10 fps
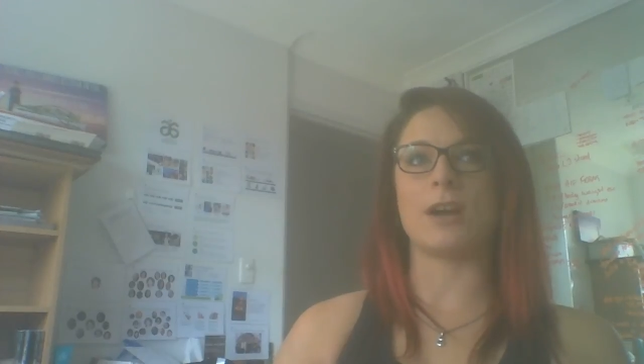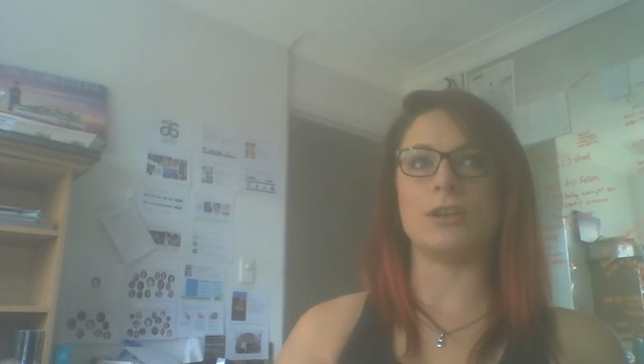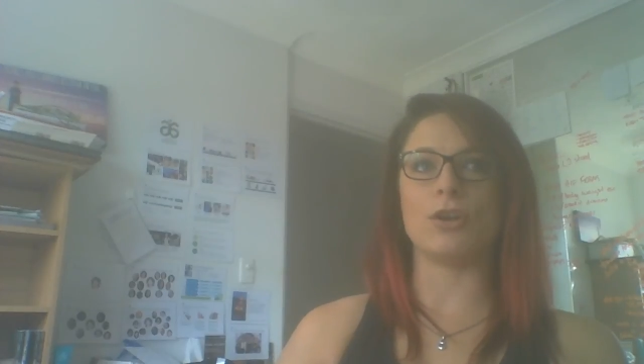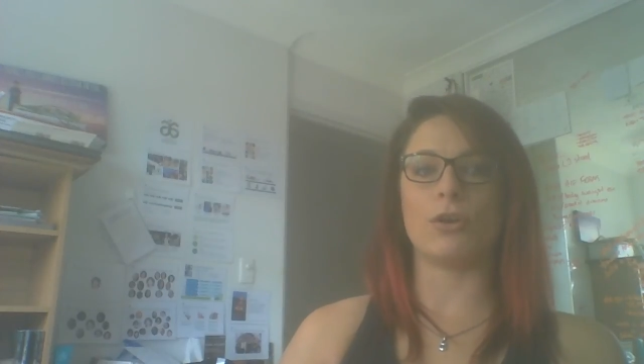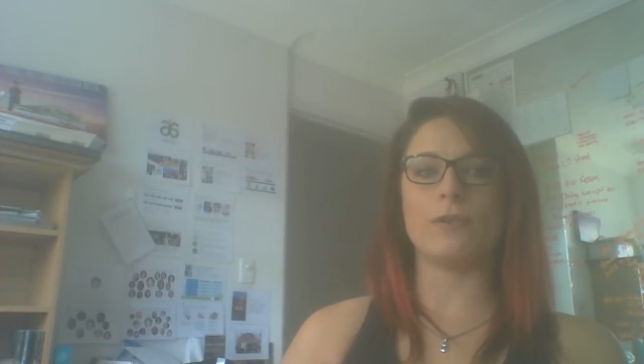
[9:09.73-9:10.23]
I
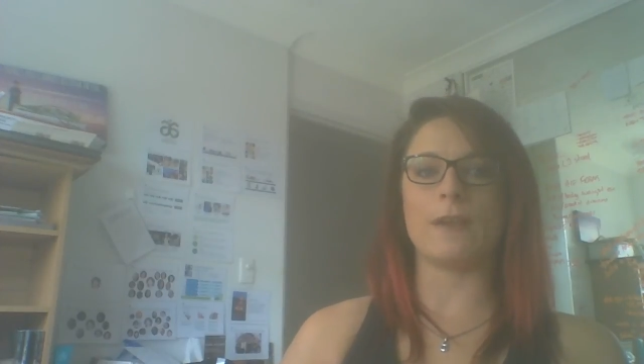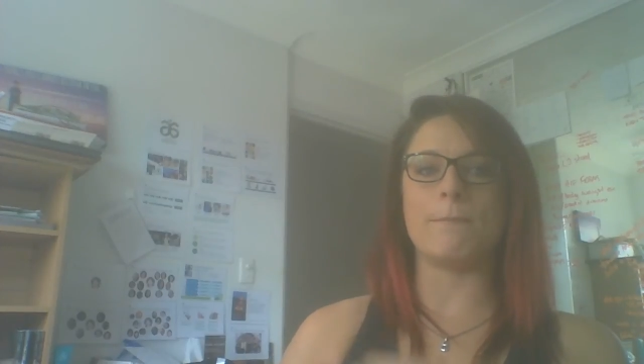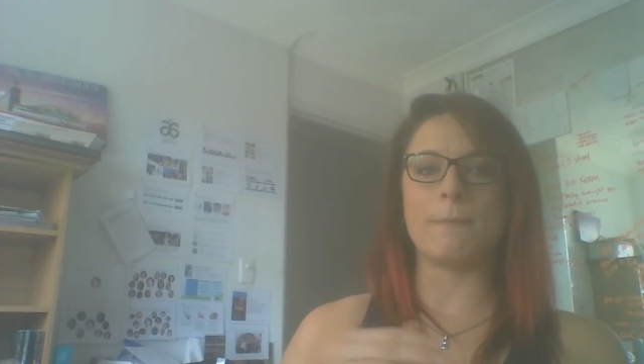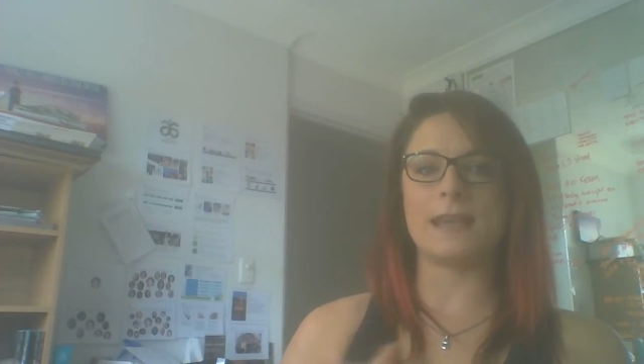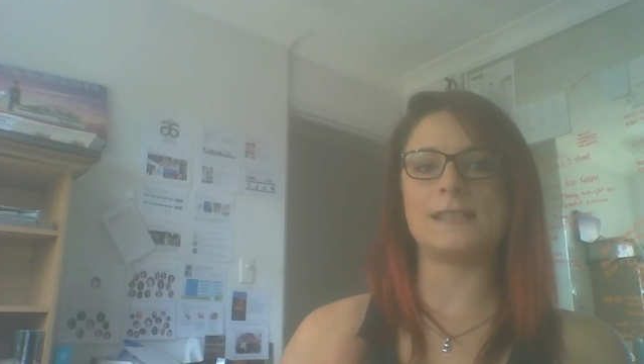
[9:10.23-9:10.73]
know
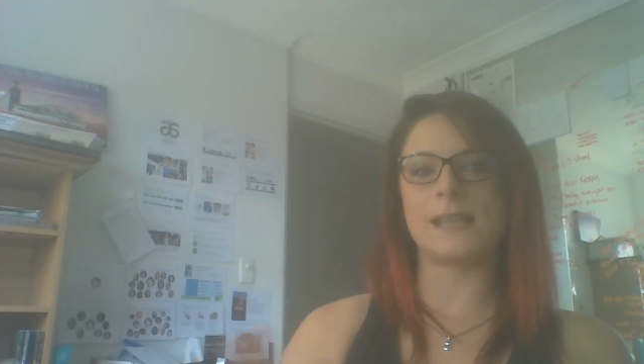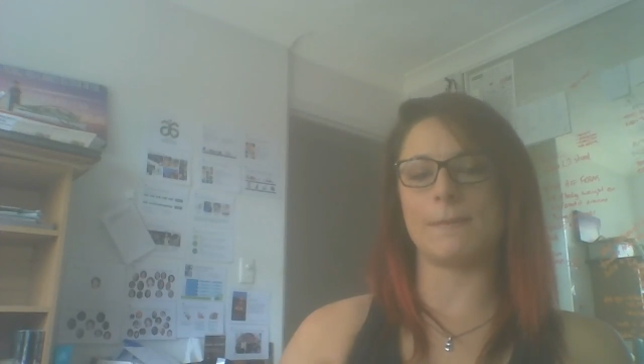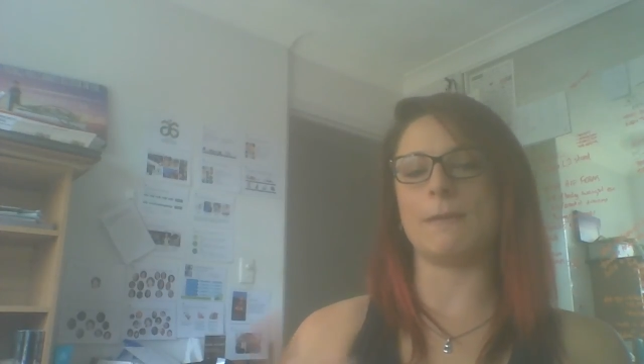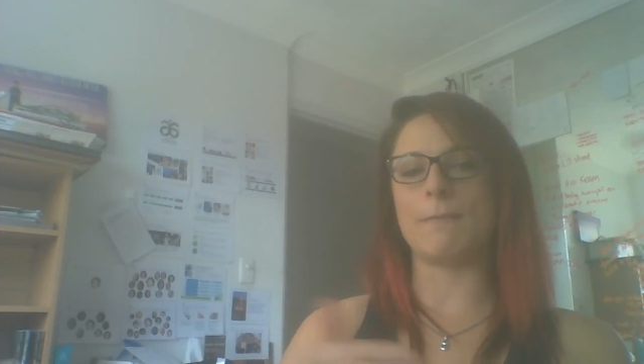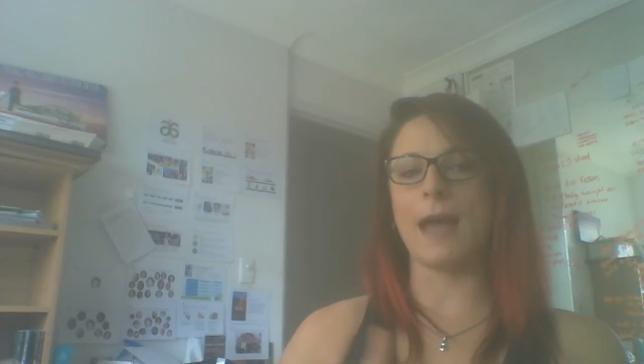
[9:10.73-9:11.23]
that me
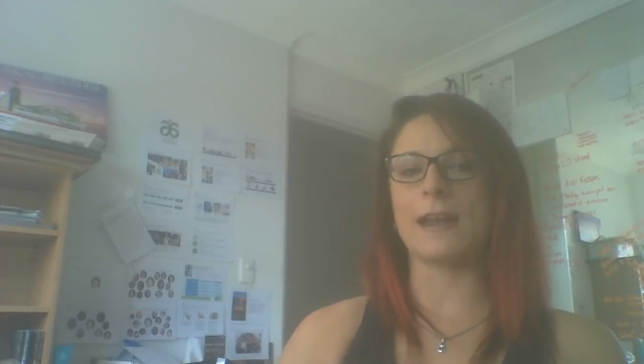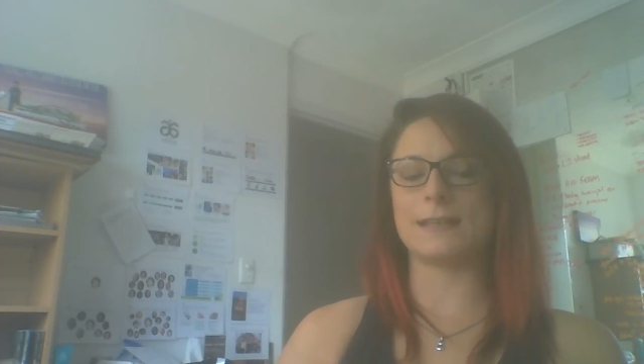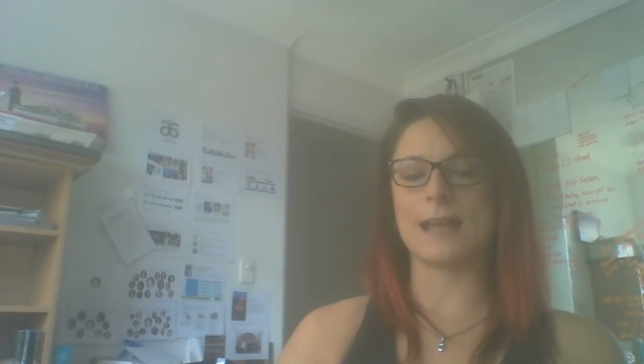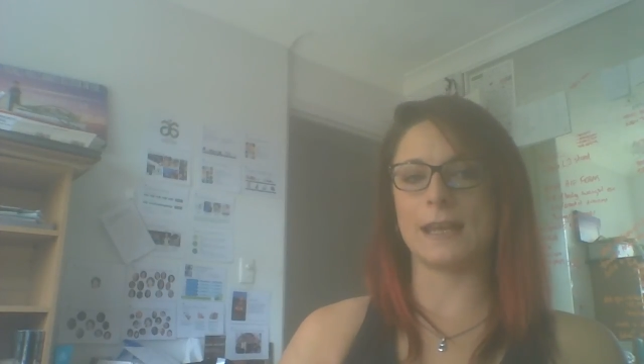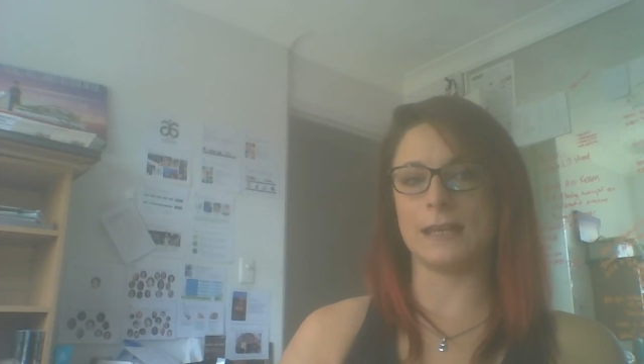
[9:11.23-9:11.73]
stepping back
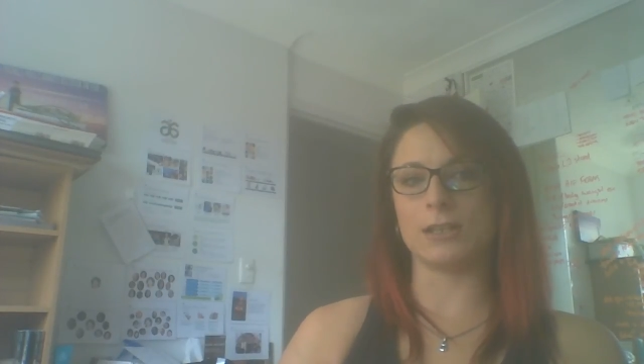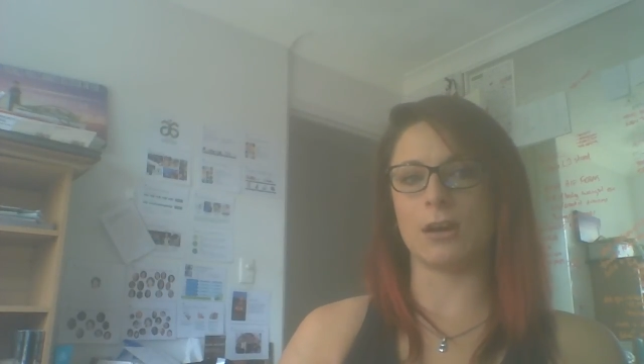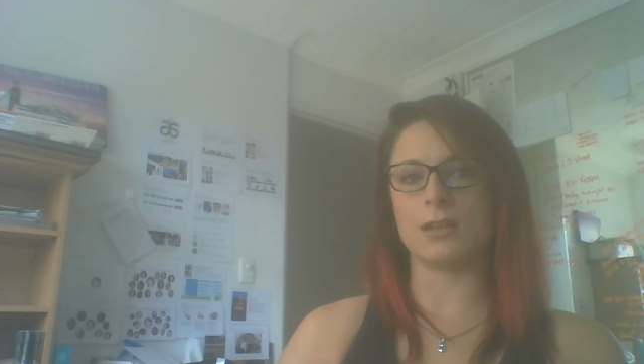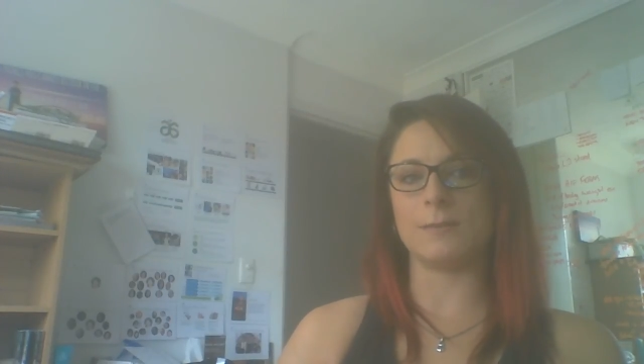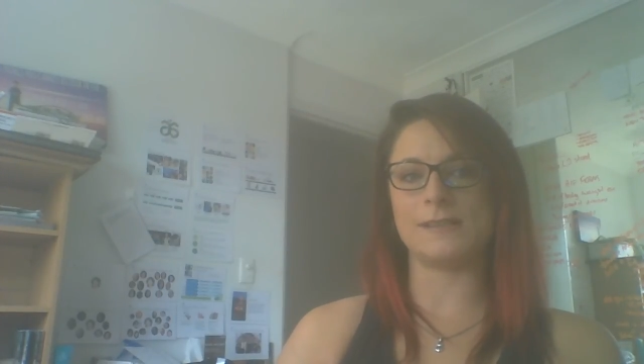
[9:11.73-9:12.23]
and taking
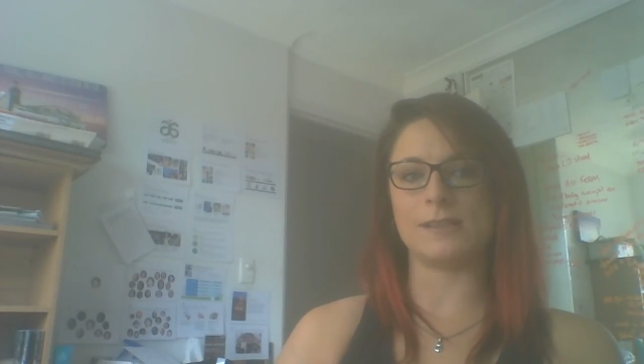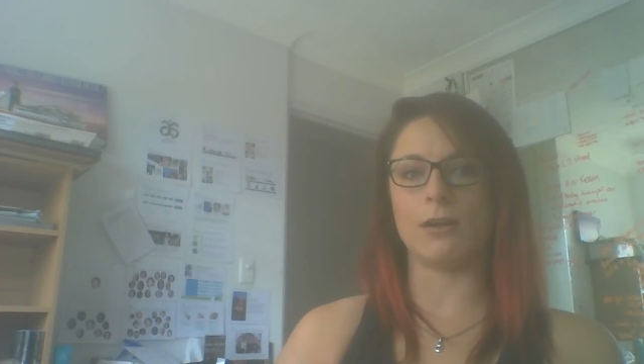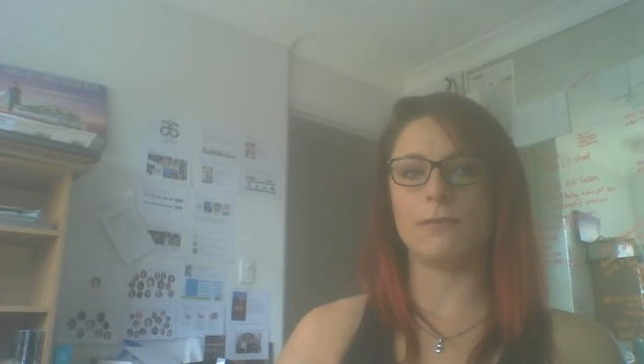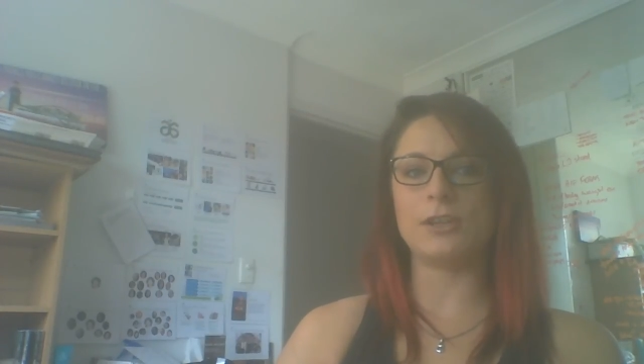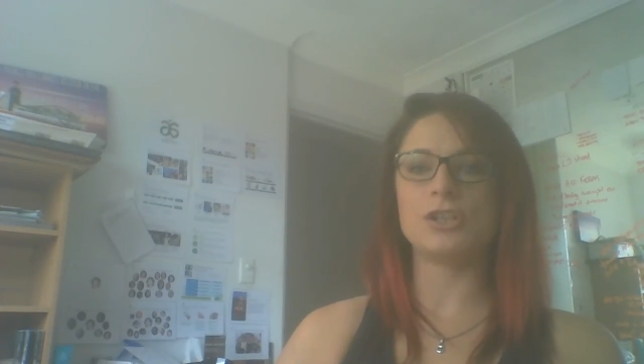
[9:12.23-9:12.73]
time to be
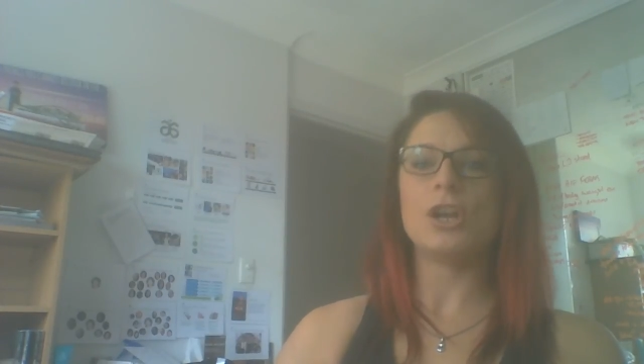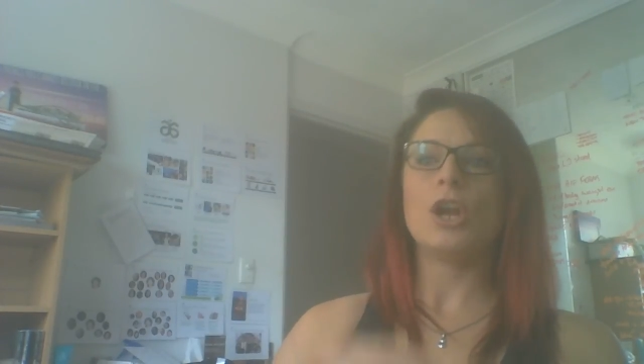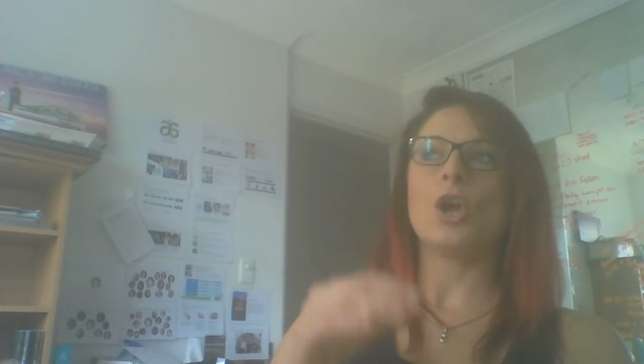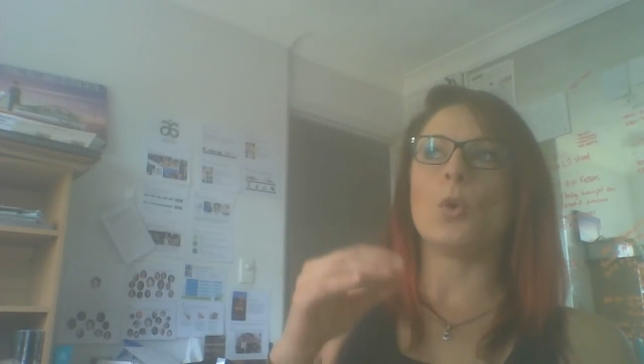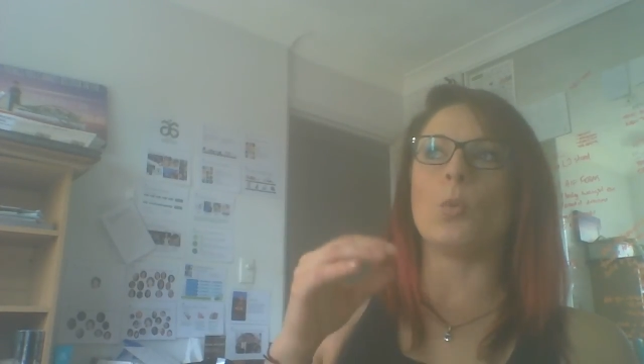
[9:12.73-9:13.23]
selfish
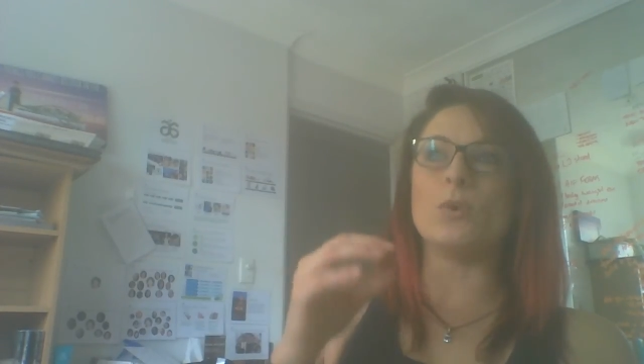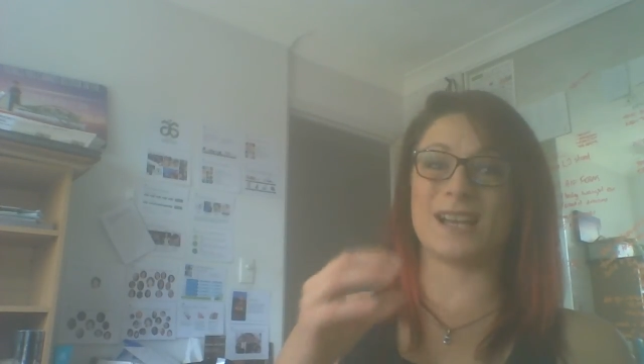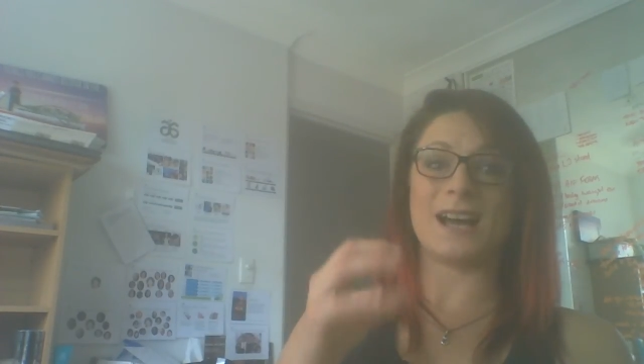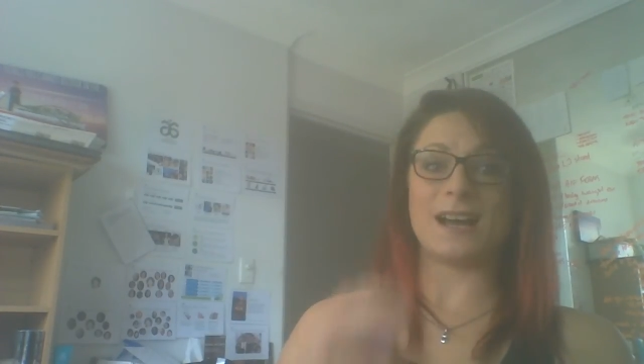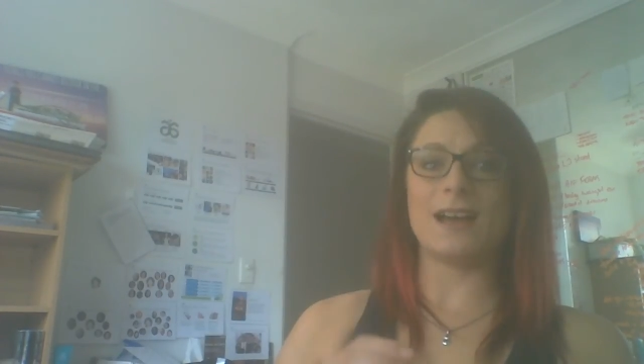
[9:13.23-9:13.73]
was
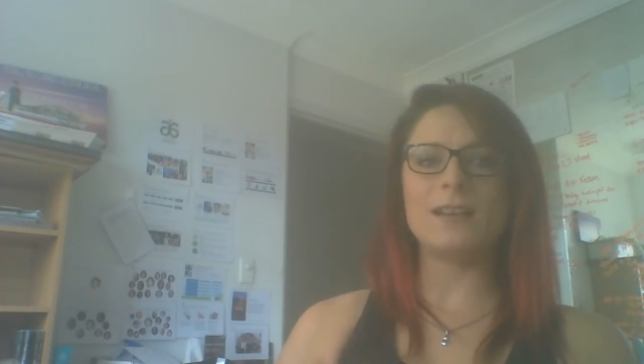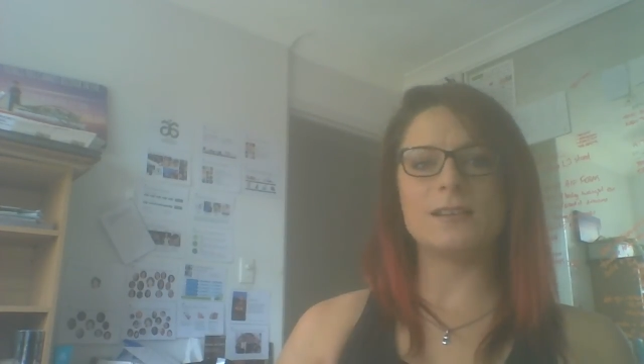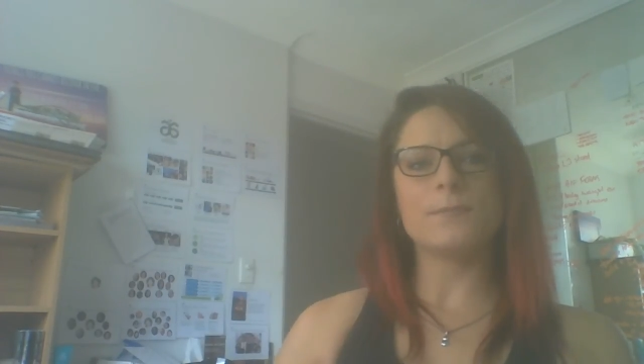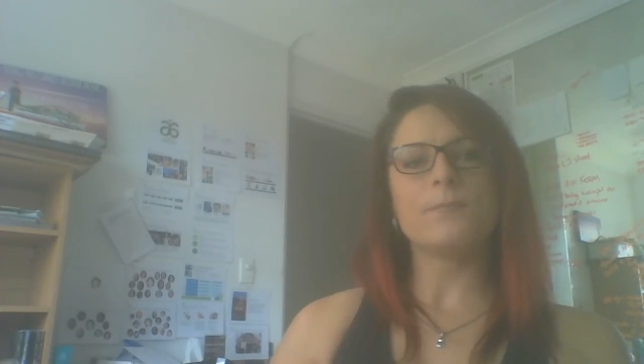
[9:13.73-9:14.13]
hard.